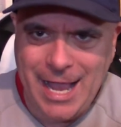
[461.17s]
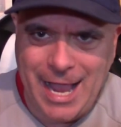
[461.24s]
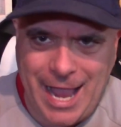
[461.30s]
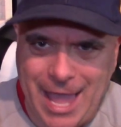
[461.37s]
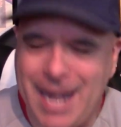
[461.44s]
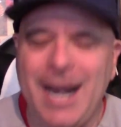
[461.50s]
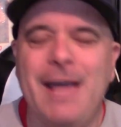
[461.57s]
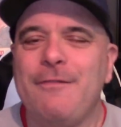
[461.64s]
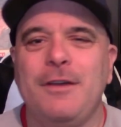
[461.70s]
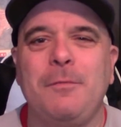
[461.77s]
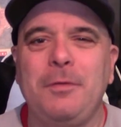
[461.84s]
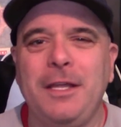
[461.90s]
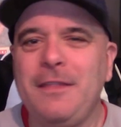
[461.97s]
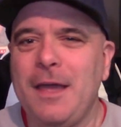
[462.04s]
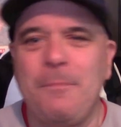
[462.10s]
And
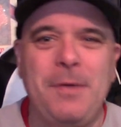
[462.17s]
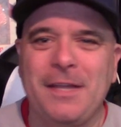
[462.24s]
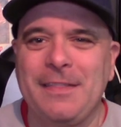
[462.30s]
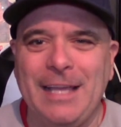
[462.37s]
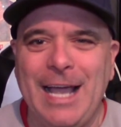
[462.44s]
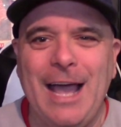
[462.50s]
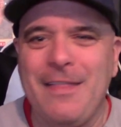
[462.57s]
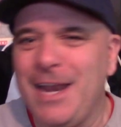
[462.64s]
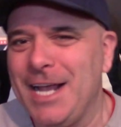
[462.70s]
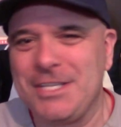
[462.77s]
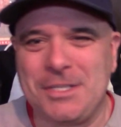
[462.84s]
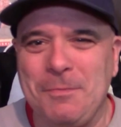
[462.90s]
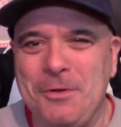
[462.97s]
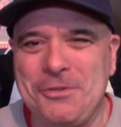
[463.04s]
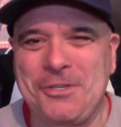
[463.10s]
inevitably, they pick the guy that has
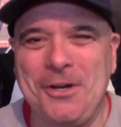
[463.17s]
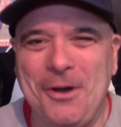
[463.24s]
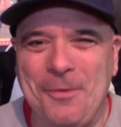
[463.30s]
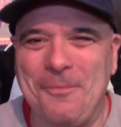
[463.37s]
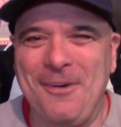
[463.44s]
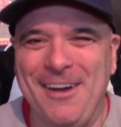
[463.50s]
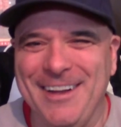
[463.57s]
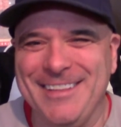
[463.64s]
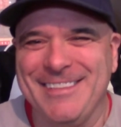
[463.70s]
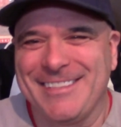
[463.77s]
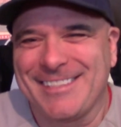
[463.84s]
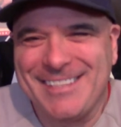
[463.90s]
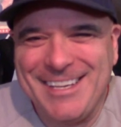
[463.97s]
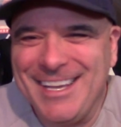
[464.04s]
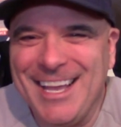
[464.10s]
the most home
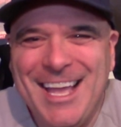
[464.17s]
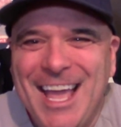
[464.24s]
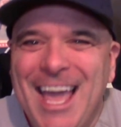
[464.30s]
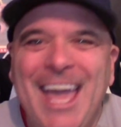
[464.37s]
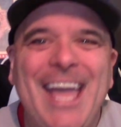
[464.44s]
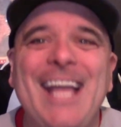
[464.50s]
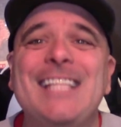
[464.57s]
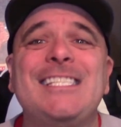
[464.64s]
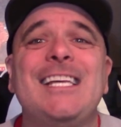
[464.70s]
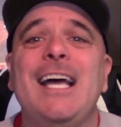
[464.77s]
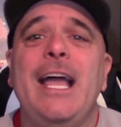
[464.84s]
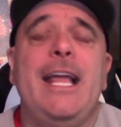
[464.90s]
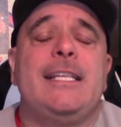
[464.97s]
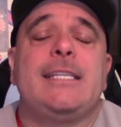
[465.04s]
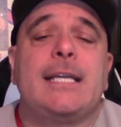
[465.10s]
runs. It's
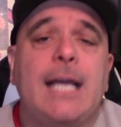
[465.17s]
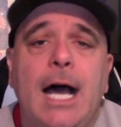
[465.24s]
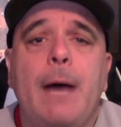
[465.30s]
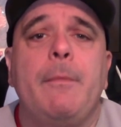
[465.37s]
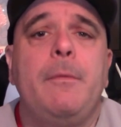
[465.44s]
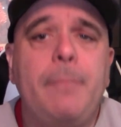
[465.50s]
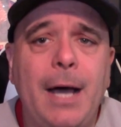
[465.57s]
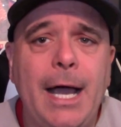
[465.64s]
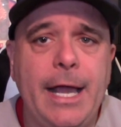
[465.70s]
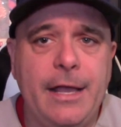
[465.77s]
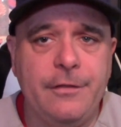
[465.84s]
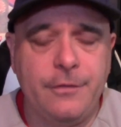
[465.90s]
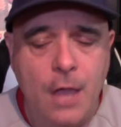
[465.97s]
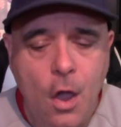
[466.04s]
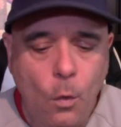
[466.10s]
a common
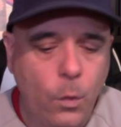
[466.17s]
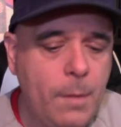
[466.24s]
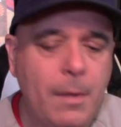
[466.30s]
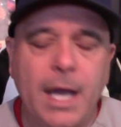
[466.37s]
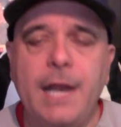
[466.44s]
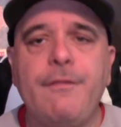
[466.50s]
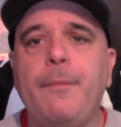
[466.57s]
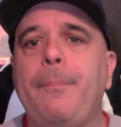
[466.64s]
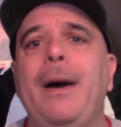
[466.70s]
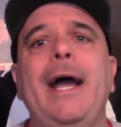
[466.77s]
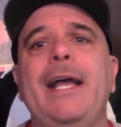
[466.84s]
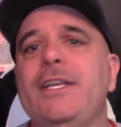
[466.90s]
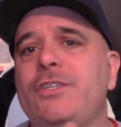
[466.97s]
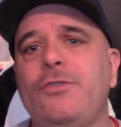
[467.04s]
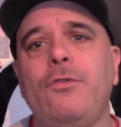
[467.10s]
bias. We might have a
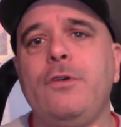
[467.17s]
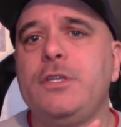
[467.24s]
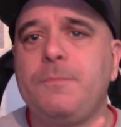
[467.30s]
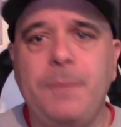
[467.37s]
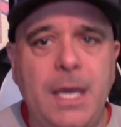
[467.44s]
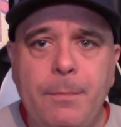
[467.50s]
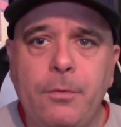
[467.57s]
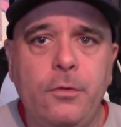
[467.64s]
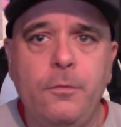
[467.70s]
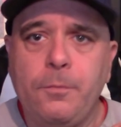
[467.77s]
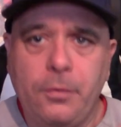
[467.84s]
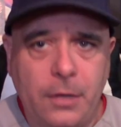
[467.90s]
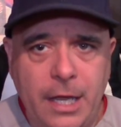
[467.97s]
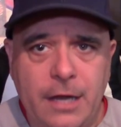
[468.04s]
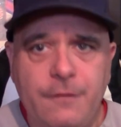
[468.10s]
bias towards people who
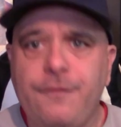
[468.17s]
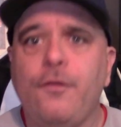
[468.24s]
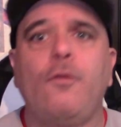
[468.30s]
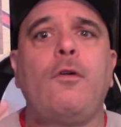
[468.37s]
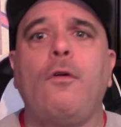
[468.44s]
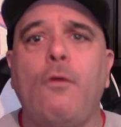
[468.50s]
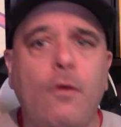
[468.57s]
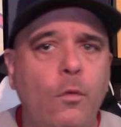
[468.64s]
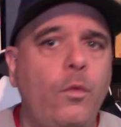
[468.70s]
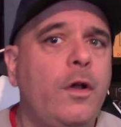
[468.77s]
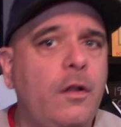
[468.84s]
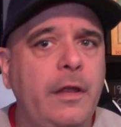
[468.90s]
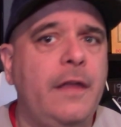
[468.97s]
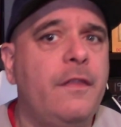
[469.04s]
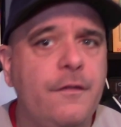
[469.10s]
played for or
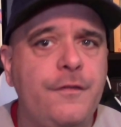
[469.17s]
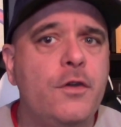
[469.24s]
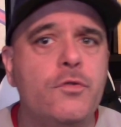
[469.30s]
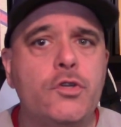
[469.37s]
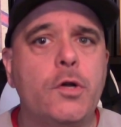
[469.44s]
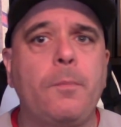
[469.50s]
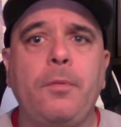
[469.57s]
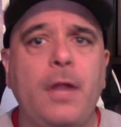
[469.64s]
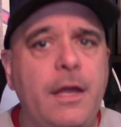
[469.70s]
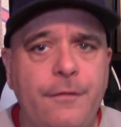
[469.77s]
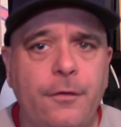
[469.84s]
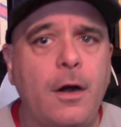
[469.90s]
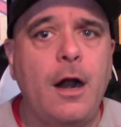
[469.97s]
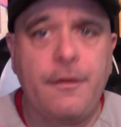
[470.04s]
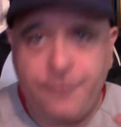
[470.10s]
will in the future play
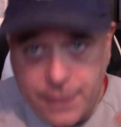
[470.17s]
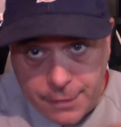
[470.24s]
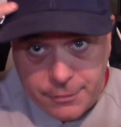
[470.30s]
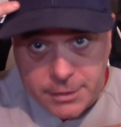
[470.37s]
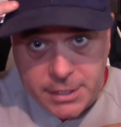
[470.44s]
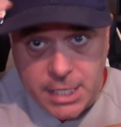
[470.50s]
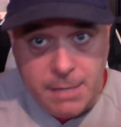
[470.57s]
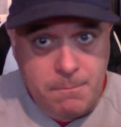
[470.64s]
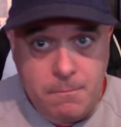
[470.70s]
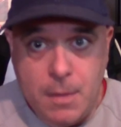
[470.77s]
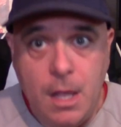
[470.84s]
for our favorite team.